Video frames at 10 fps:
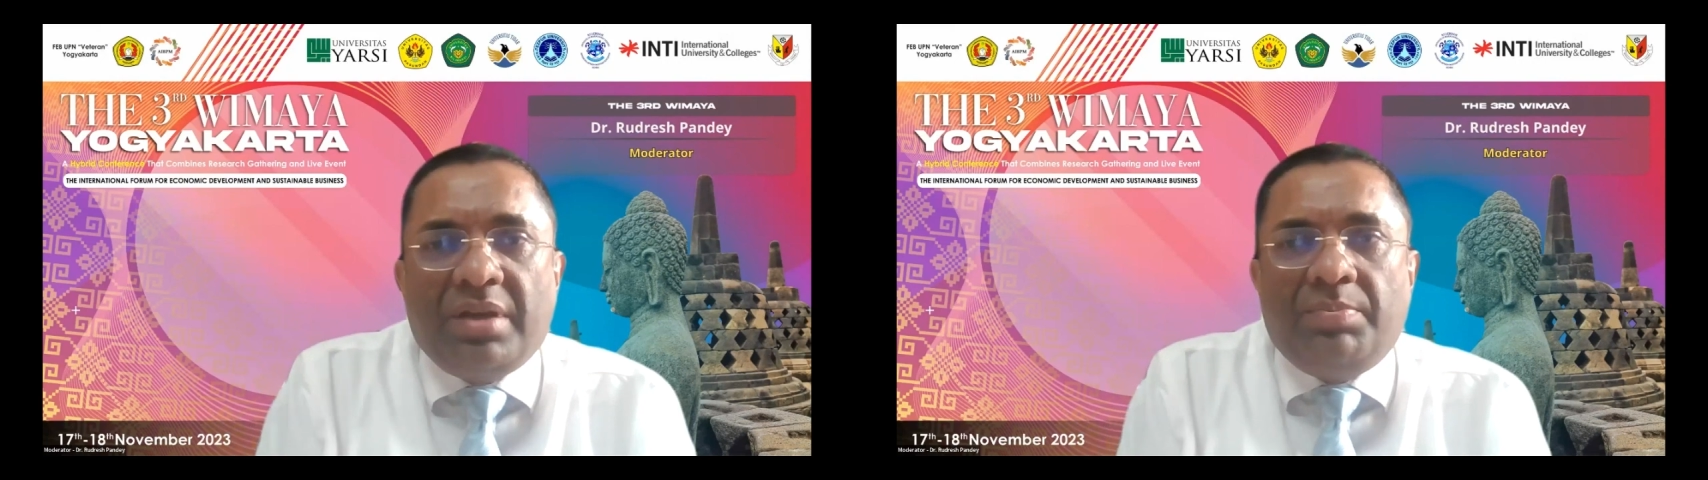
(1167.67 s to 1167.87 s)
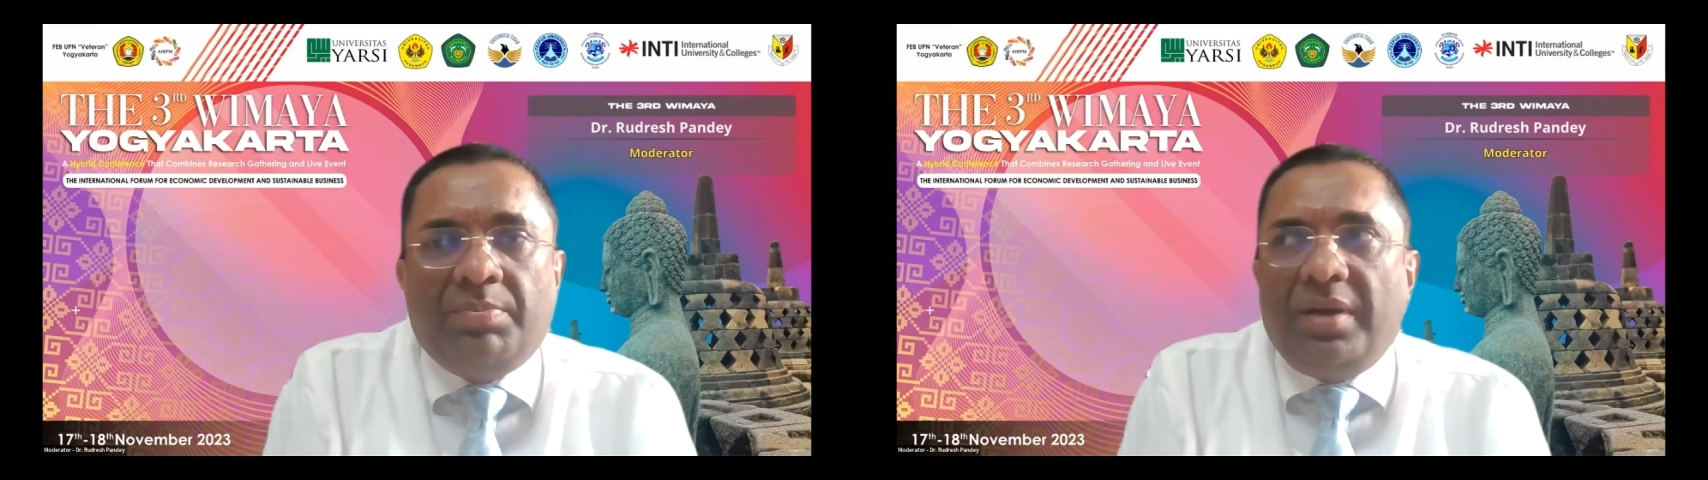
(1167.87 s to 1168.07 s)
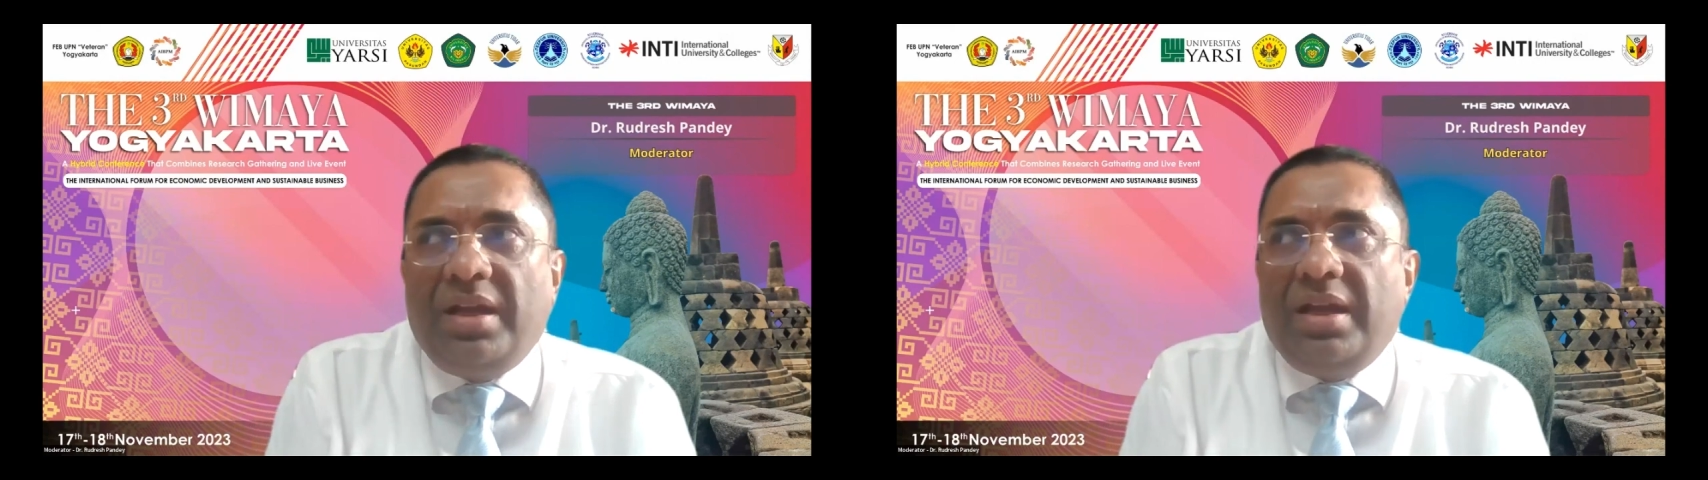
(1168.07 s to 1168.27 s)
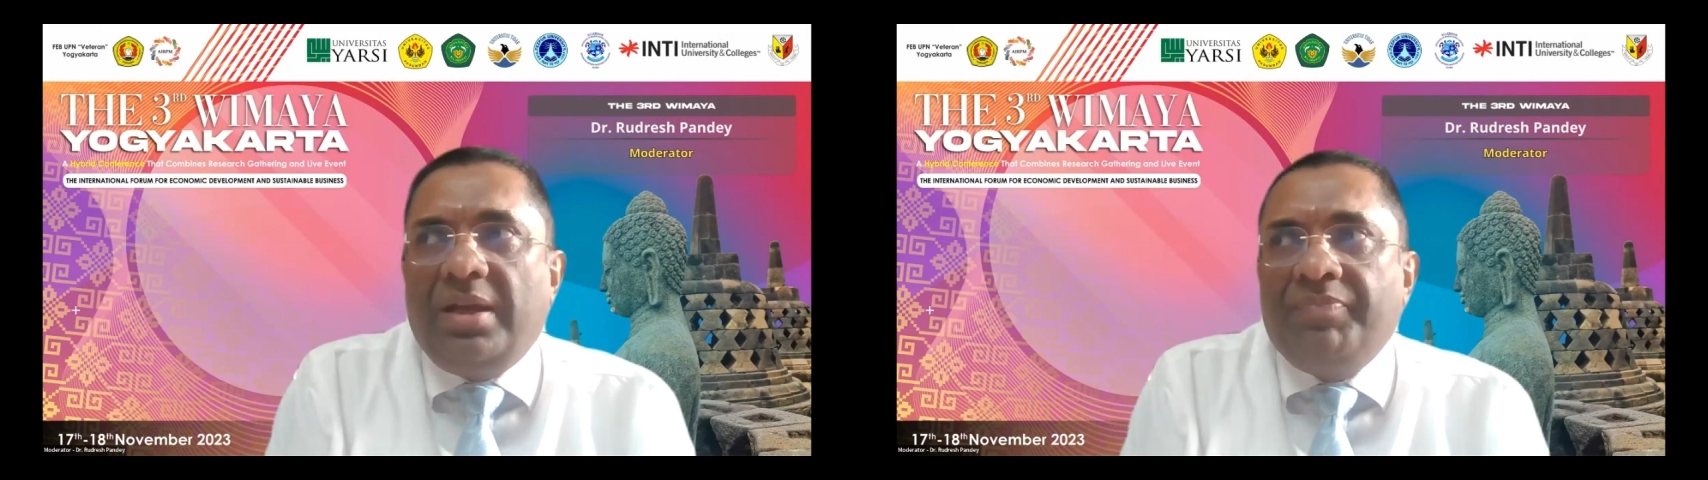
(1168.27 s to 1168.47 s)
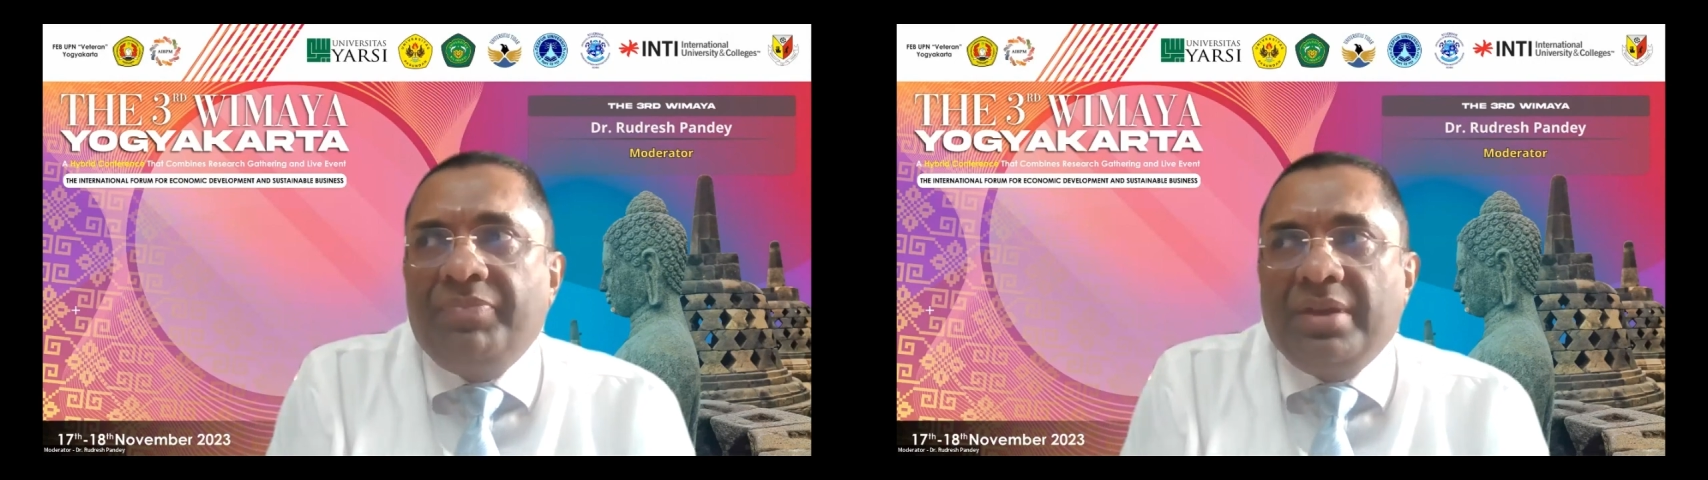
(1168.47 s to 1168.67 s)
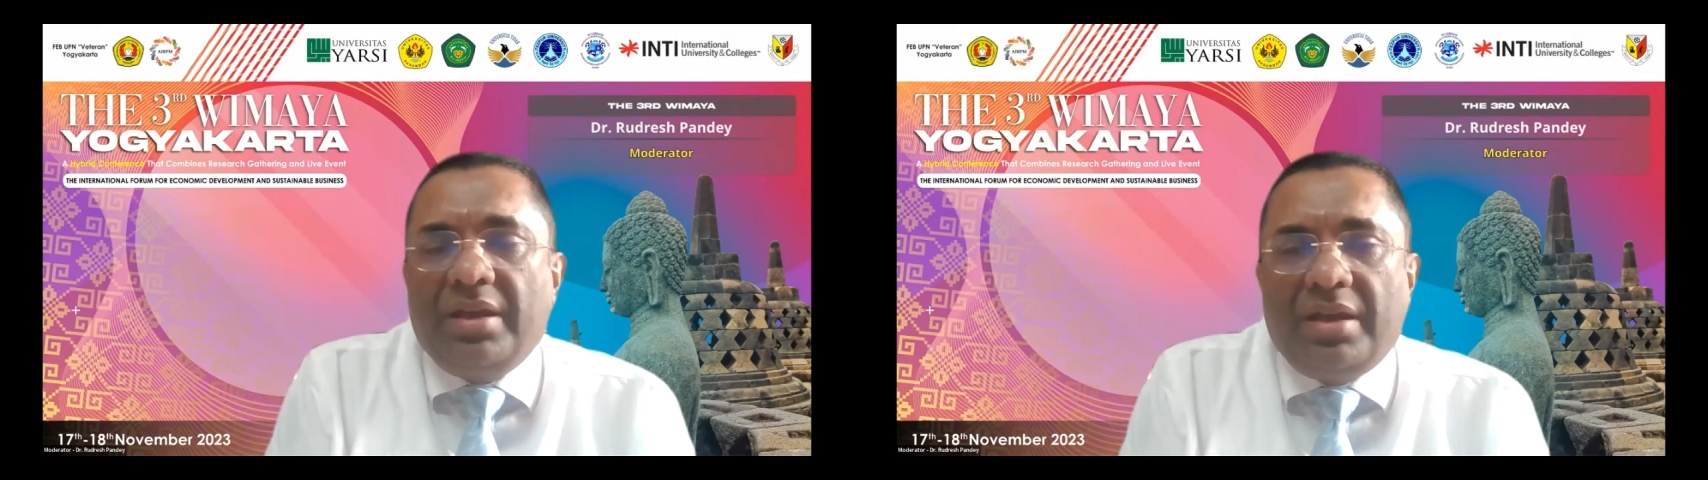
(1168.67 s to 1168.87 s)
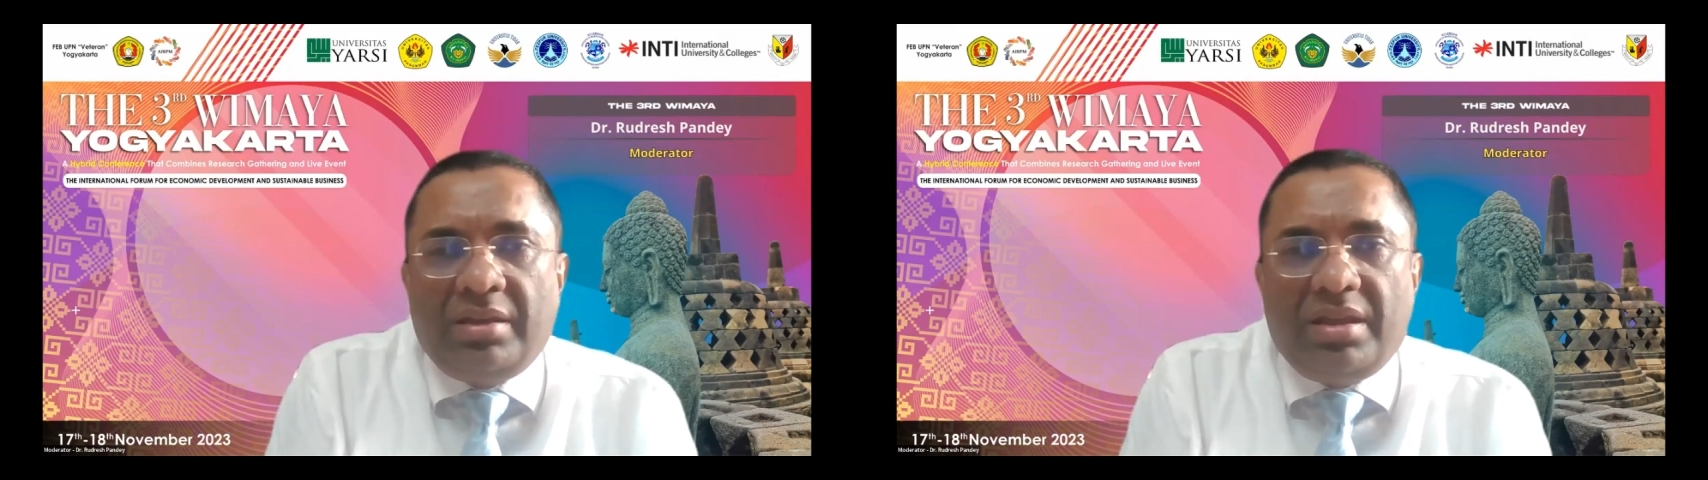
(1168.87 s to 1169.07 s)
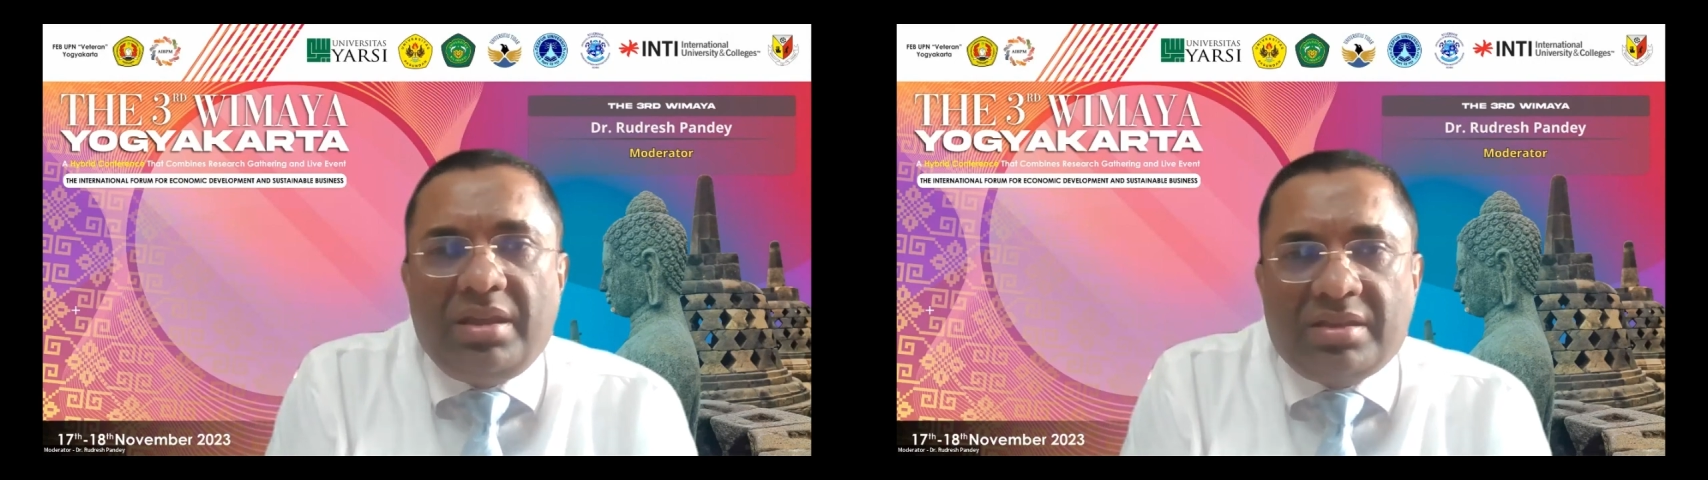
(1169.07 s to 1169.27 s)
play in
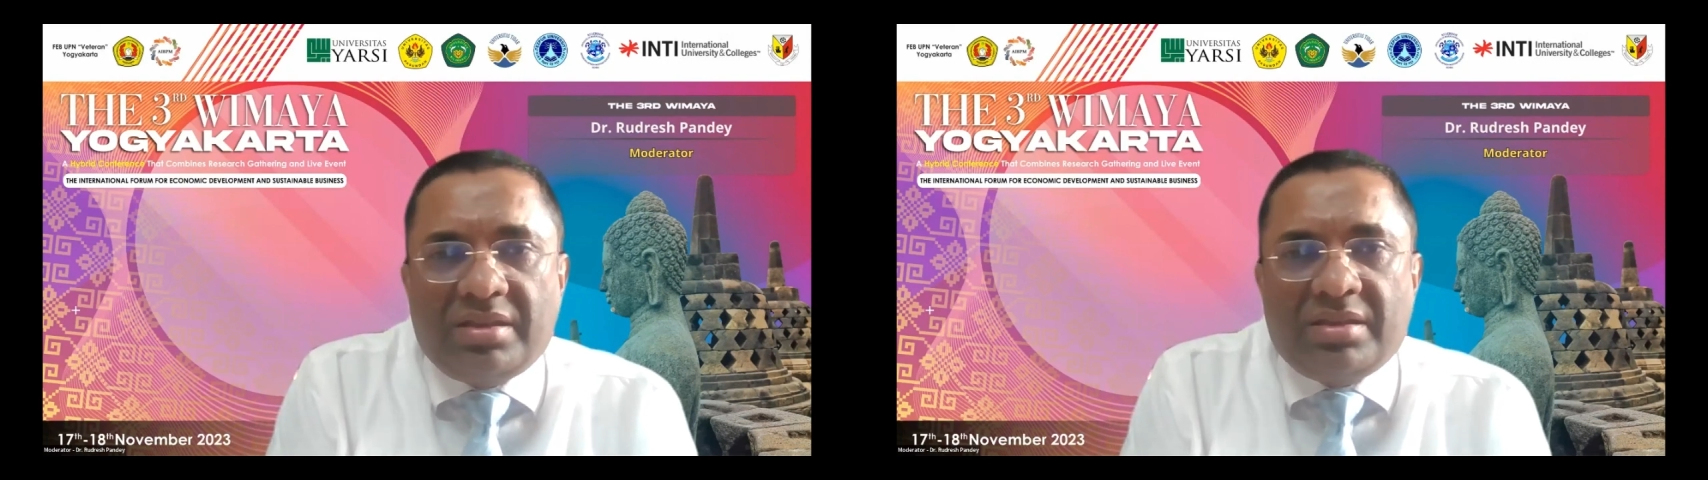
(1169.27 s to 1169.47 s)
this?